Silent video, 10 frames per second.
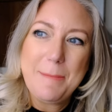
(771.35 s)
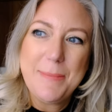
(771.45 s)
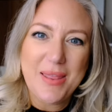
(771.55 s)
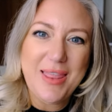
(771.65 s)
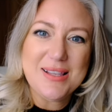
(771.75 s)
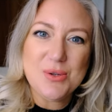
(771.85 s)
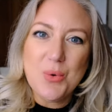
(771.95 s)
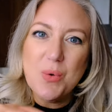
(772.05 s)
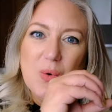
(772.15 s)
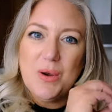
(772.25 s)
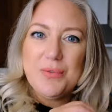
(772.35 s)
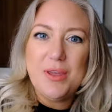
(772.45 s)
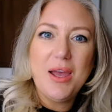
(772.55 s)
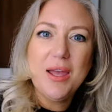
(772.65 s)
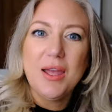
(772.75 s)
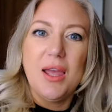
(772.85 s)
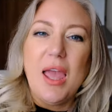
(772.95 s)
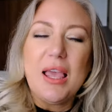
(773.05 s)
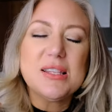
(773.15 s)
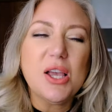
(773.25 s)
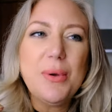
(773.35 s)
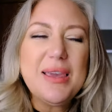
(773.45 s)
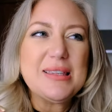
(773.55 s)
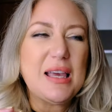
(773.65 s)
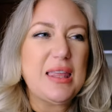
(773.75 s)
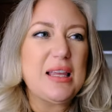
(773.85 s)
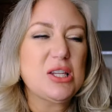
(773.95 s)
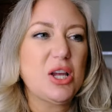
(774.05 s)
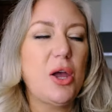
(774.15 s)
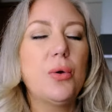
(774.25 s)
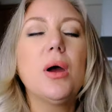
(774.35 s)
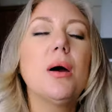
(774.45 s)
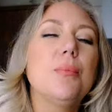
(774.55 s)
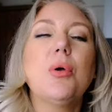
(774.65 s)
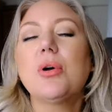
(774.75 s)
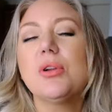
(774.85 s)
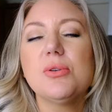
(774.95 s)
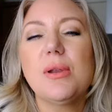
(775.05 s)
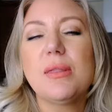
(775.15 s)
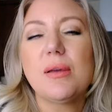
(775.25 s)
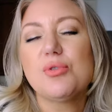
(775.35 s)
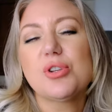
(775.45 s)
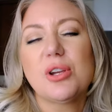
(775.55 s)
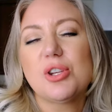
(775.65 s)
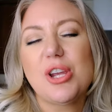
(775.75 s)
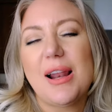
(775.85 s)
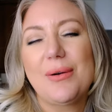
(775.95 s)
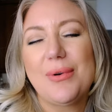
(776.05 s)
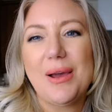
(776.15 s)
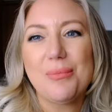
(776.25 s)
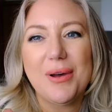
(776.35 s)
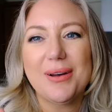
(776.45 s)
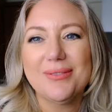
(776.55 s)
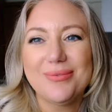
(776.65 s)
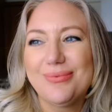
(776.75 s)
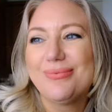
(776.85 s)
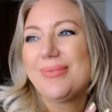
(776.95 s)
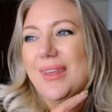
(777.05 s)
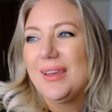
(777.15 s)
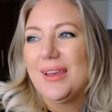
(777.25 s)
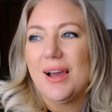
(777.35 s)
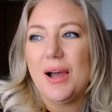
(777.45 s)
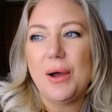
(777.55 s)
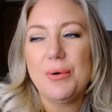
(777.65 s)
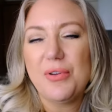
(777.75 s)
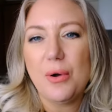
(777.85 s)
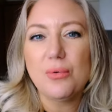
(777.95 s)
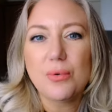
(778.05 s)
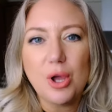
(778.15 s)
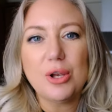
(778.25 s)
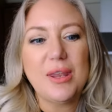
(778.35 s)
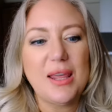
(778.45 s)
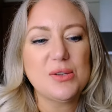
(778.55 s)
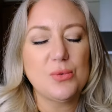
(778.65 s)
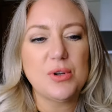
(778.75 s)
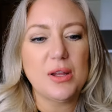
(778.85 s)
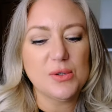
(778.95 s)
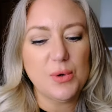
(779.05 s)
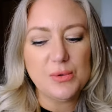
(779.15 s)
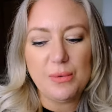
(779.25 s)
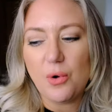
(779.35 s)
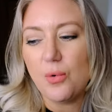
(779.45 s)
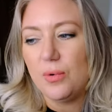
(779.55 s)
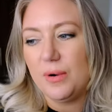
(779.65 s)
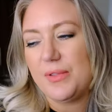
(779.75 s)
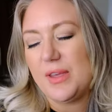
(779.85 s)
But that's all of the, it's so easy, I think, to go, I'm not going to do anything, I'm just going to chill out now. But I feel good that it's all done. So once we've got all of